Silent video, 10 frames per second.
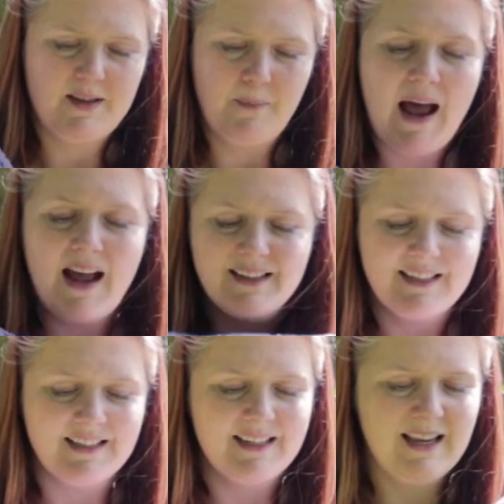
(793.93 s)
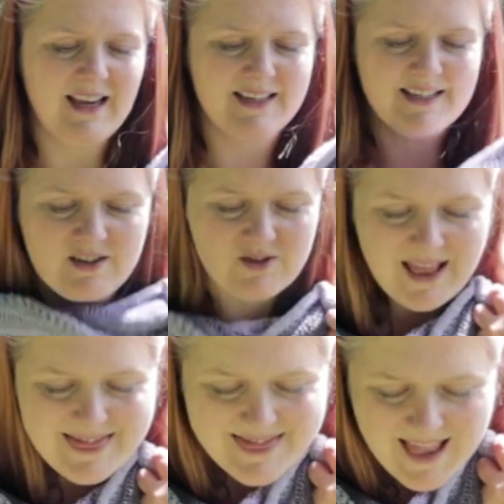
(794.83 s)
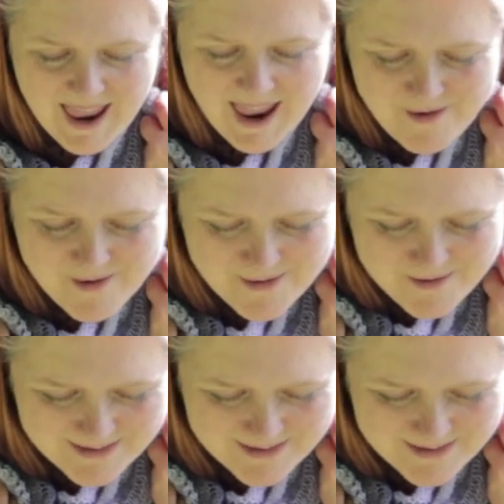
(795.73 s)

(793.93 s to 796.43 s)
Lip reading: the pattern, etc. Hello? You're